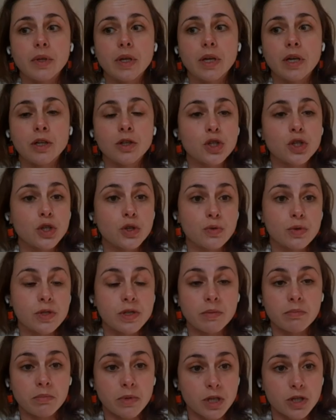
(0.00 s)
into
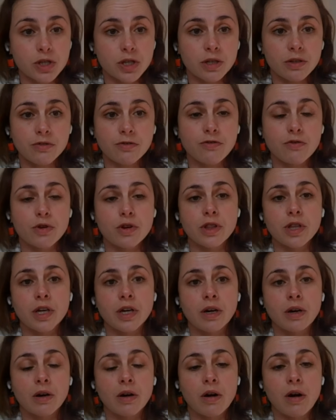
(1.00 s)
submission for
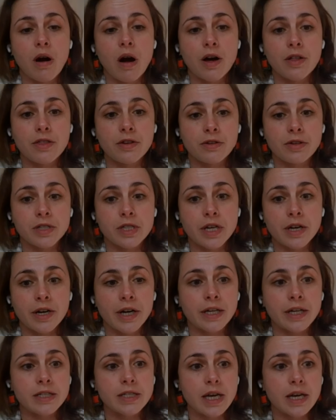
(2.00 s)
their
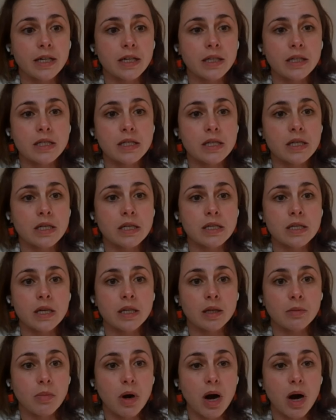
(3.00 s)
authoritarian tendencies and the